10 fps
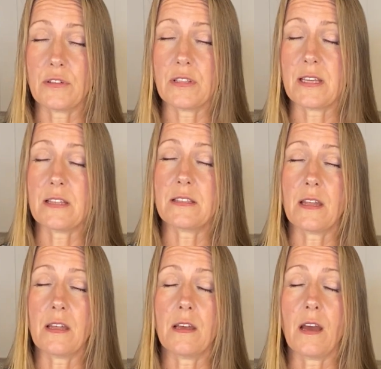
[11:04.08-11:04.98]
to the sense
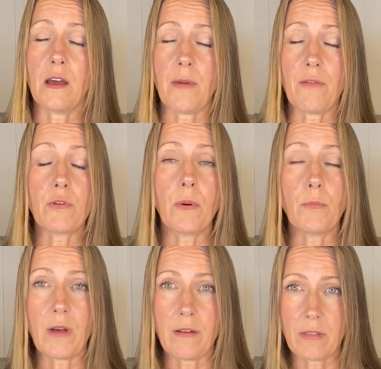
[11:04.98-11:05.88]
that everyone
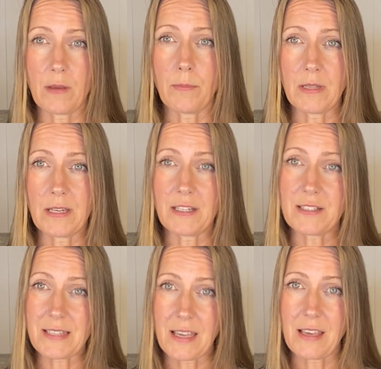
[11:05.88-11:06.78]
will have the ability to
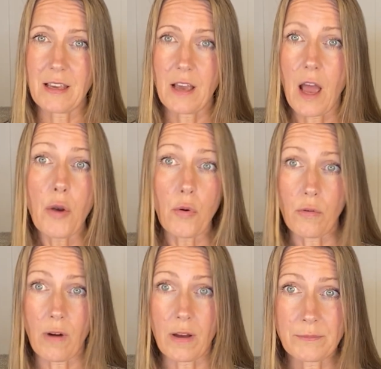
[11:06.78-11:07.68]
see an
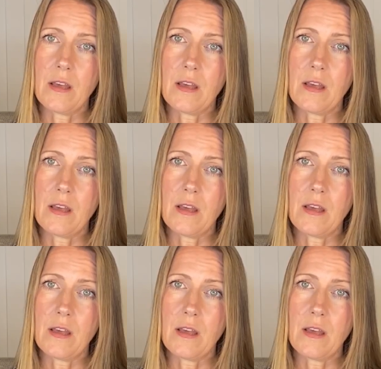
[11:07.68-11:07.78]
aura.